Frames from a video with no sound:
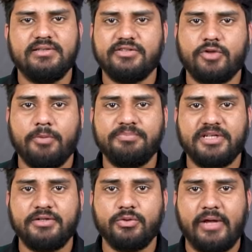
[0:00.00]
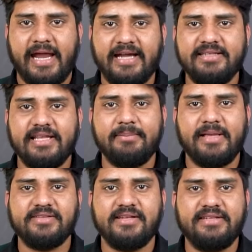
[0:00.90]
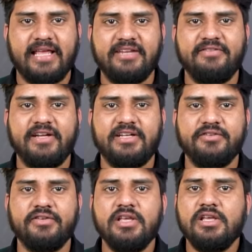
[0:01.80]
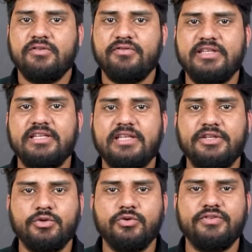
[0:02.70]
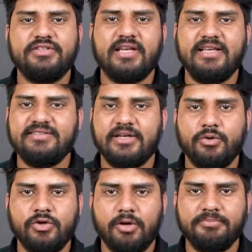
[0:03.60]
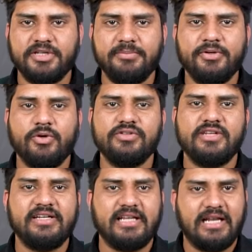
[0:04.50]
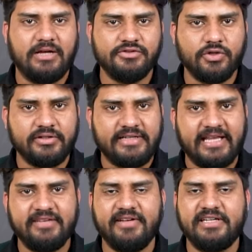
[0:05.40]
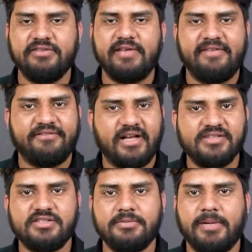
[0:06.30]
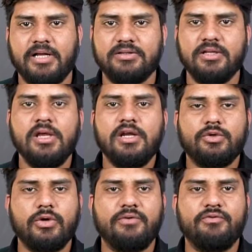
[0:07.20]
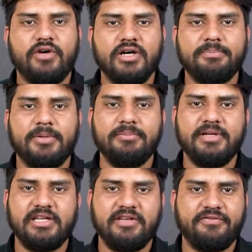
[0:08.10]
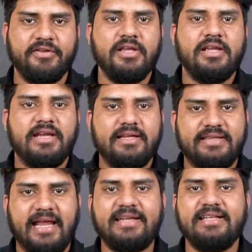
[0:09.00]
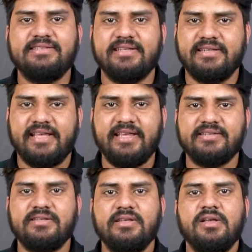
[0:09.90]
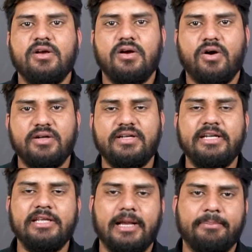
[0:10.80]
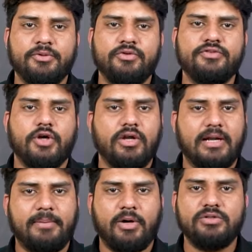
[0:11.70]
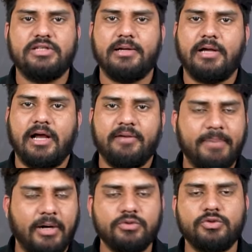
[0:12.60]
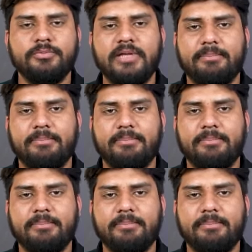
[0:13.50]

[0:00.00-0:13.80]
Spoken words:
This option to add them as a derivative within the U visa is a good option because it allows your derivative a faster path to a work permit if that is in case already approved or about to be